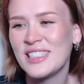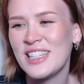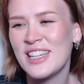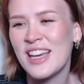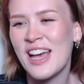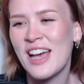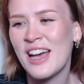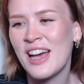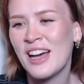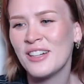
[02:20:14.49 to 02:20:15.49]

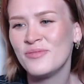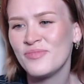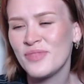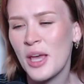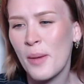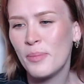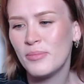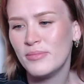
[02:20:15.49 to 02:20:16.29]
Yeah. Yep.